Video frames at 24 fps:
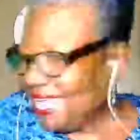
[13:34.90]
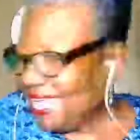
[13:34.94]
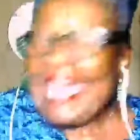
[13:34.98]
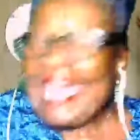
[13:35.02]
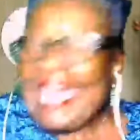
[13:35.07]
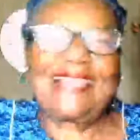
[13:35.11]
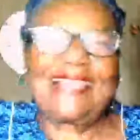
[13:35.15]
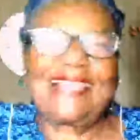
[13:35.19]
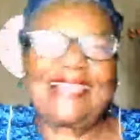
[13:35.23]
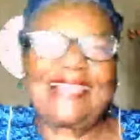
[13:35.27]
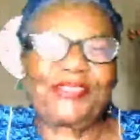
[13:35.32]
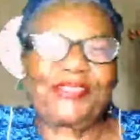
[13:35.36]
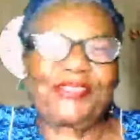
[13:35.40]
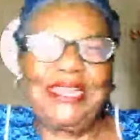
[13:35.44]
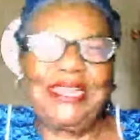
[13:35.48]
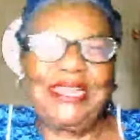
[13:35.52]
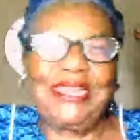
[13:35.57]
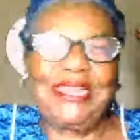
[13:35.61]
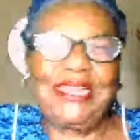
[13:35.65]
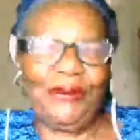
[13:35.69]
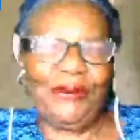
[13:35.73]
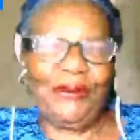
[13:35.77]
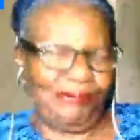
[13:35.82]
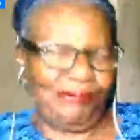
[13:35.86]
I threatened
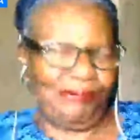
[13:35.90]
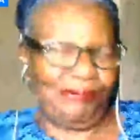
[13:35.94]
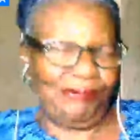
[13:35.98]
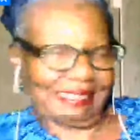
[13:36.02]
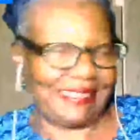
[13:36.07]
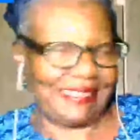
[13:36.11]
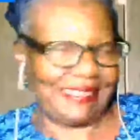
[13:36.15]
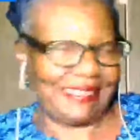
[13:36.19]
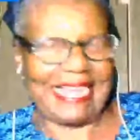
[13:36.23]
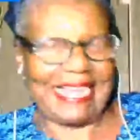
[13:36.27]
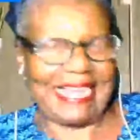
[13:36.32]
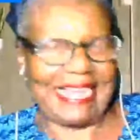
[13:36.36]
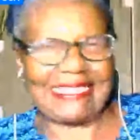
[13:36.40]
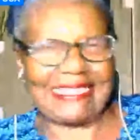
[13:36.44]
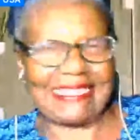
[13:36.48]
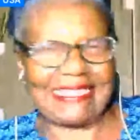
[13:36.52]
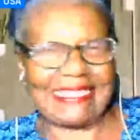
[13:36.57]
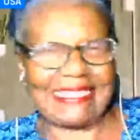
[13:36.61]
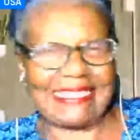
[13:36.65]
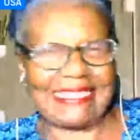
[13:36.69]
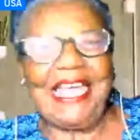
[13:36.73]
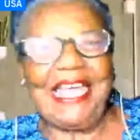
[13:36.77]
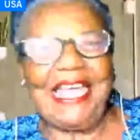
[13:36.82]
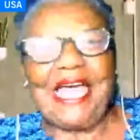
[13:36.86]
her with it. I said,
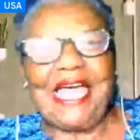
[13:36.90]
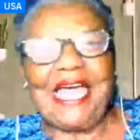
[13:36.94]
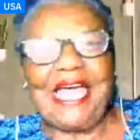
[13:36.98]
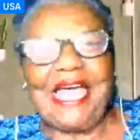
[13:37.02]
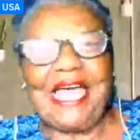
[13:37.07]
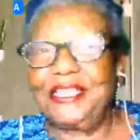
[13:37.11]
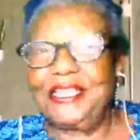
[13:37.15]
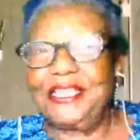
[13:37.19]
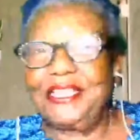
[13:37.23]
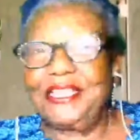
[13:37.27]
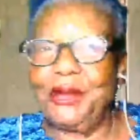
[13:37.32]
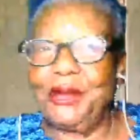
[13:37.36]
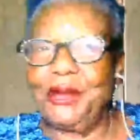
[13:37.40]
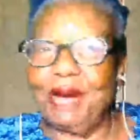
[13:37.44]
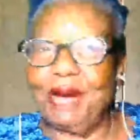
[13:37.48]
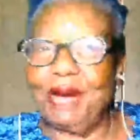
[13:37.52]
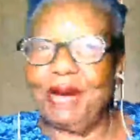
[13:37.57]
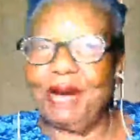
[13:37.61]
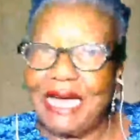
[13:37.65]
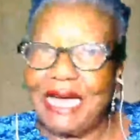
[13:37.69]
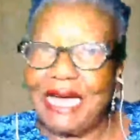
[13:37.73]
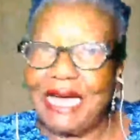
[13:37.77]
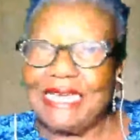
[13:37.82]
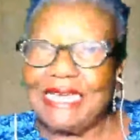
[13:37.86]
and you know what?
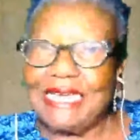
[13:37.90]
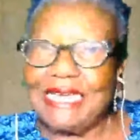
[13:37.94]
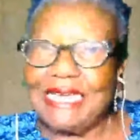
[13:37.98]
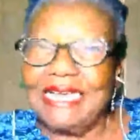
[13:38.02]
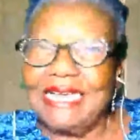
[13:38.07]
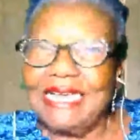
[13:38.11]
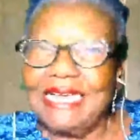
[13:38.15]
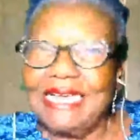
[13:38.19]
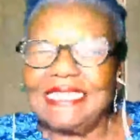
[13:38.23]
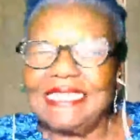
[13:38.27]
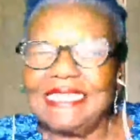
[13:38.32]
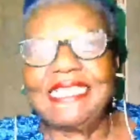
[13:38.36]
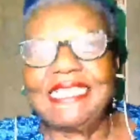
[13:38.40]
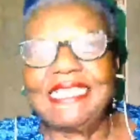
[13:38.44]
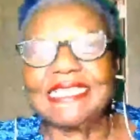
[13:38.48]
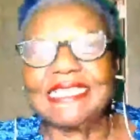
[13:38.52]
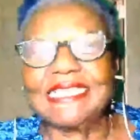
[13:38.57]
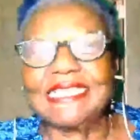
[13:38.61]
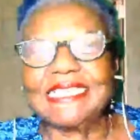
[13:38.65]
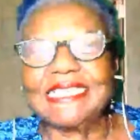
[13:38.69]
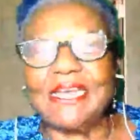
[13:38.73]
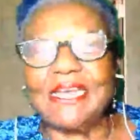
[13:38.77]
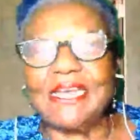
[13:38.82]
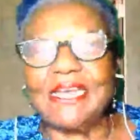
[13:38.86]
She is so
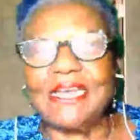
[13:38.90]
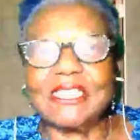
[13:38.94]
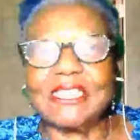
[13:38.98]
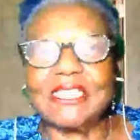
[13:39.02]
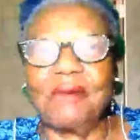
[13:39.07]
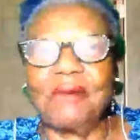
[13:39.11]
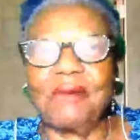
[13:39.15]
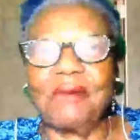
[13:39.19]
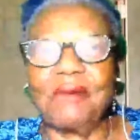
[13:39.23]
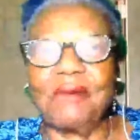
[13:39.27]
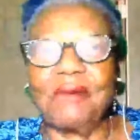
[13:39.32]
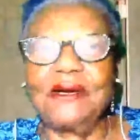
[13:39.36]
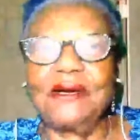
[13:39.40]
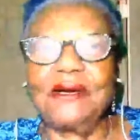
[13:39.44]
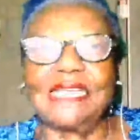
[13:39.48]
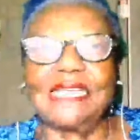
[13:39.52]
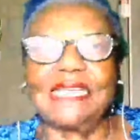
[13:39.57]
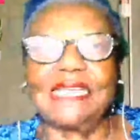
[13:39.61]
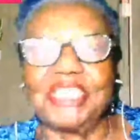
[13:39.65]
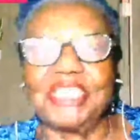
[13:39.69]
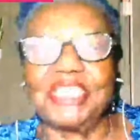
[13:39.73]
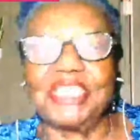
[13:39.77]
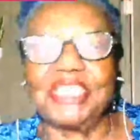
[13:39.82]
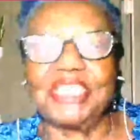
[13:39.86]
smart that she
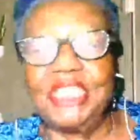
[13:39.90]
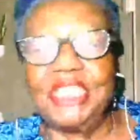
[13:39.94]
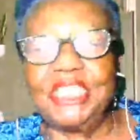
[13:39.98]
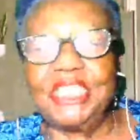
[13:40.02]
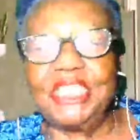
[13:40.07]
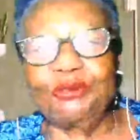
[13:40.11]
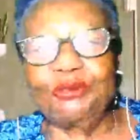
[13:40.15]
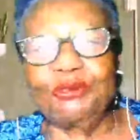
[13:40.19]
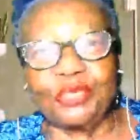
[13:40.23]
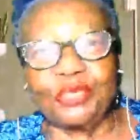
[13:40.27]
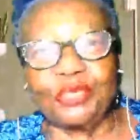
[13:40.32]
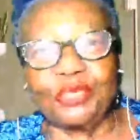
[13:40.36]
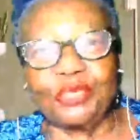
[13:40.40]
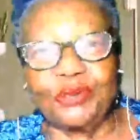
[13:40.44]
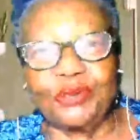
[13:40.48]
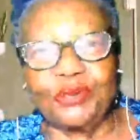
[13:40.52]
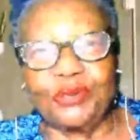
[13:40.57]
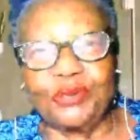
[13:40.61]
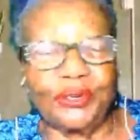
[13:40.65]
knows the word.